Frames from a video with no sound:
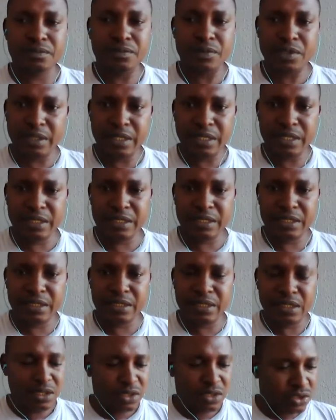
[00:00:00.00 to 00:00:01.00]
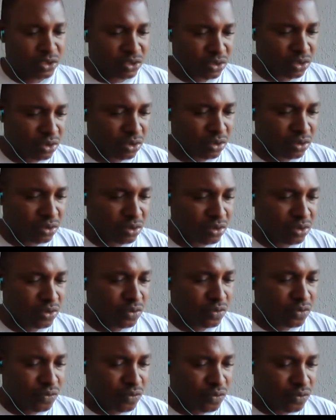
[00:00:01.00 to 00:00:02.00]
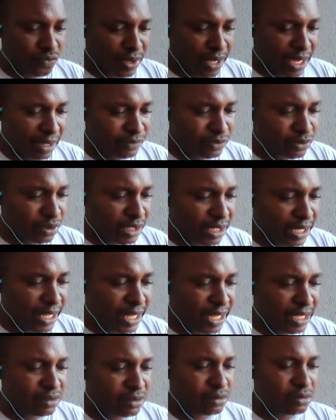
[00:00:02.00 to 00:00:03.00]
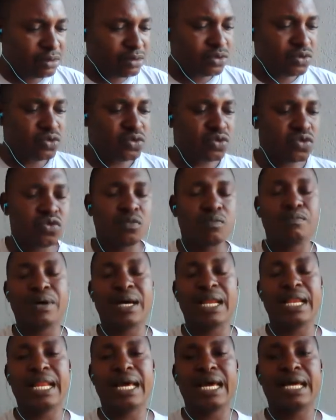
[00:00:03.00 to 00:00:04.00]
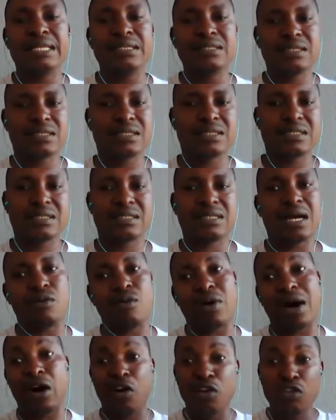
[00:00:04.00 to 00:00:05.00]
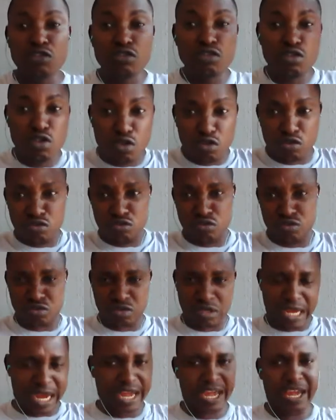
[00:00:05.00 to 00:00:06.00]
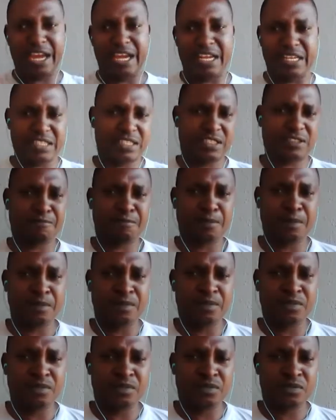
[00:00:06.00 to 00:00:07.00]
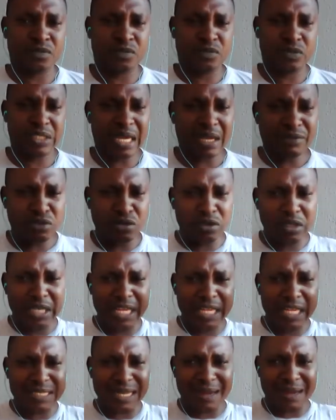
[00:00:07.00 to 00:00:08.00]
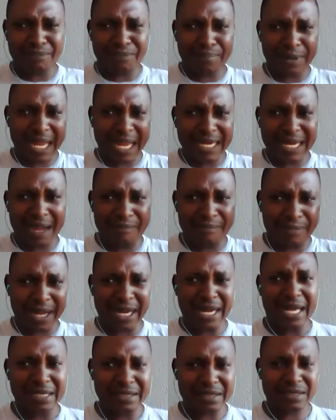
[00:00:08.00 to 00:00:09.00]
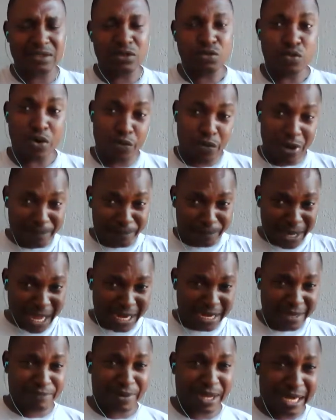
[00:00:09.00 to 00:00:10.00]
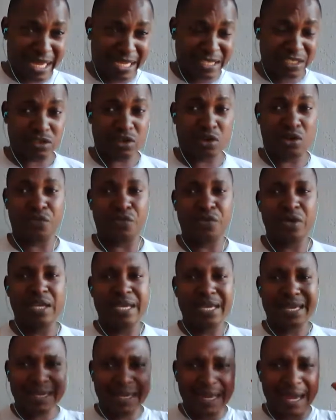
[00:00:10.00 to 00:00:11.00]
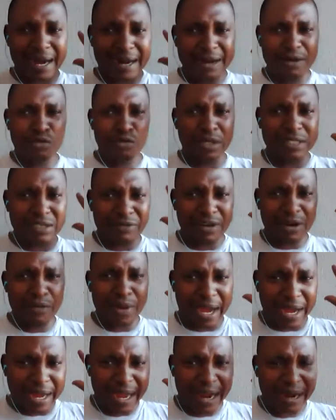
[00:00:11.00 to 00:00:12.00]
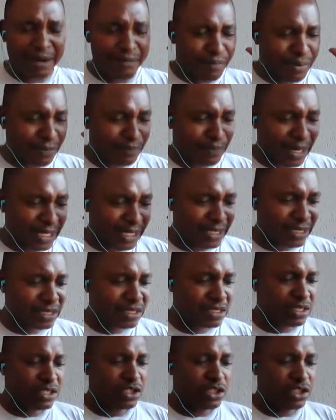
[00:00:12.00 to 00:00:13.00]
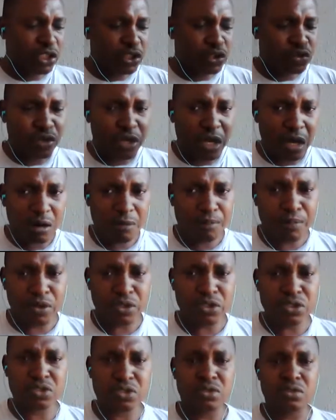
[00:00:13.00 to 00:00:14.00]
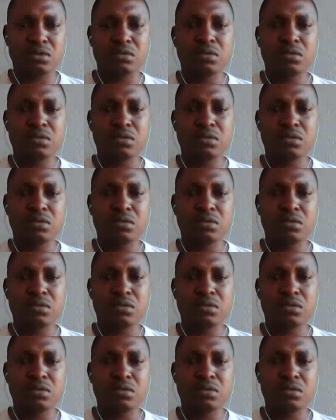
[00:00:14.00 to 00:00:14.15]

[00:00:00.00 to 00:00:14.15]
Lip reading: okay? So we have to learn to balance our own load on our head. You have to learn to apply that balance. When we apply the balance of carrying whatever we are carrying properly, it will help us to